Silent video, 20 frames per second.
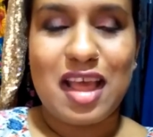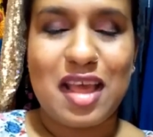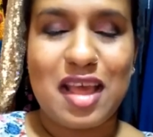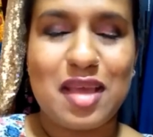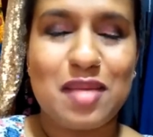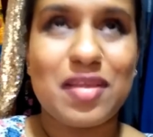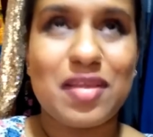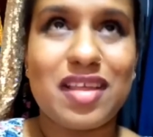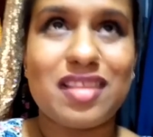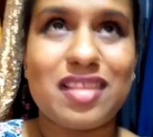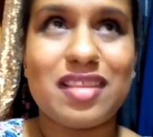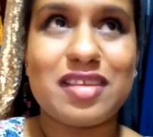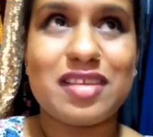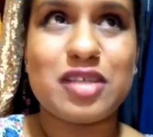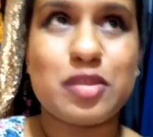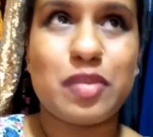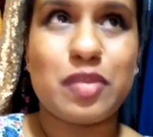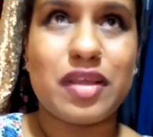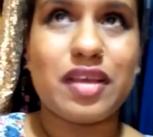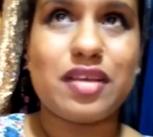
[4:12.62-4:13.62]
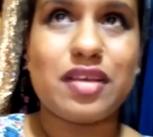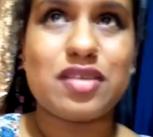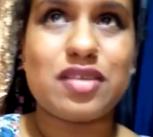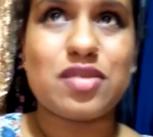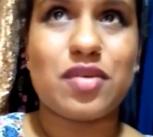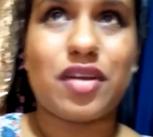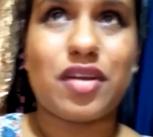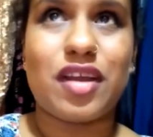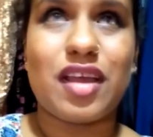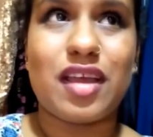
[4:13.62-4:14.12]
I am in this
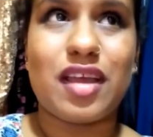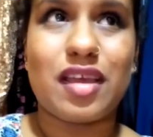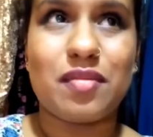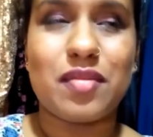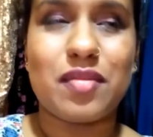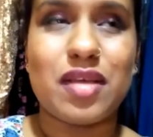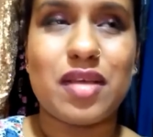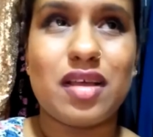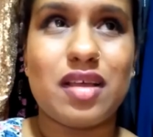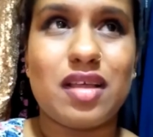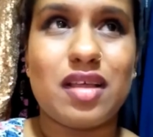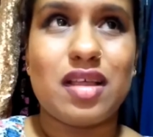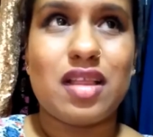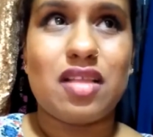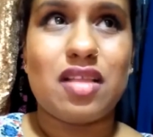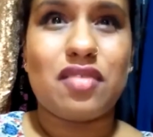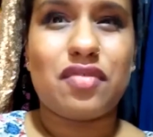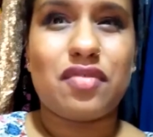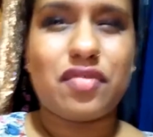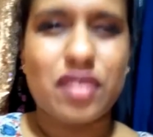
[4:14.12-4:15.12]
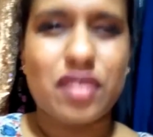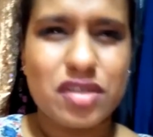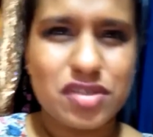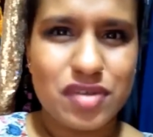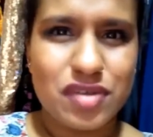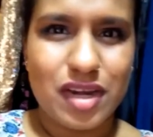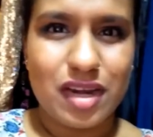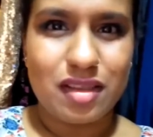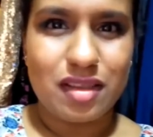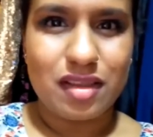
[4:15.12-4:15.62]
place where I am
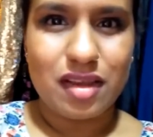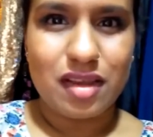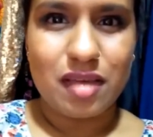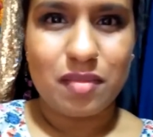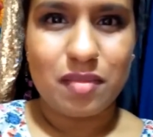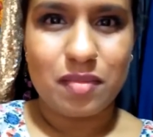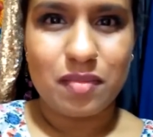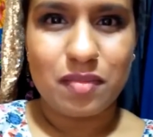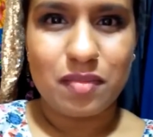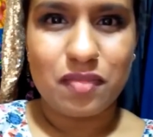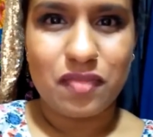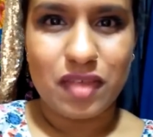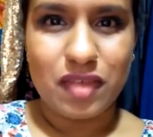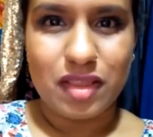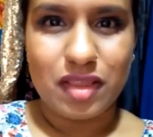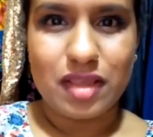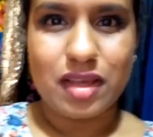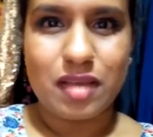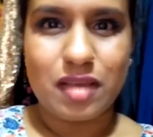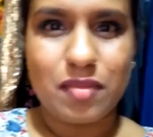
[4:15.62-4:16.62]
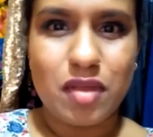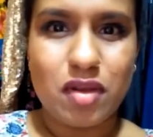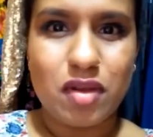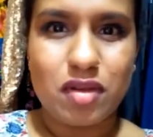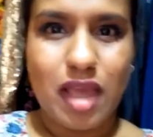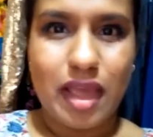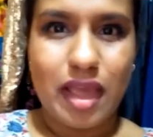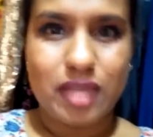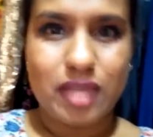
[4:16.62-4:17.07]
frustrated that I feel like I'm not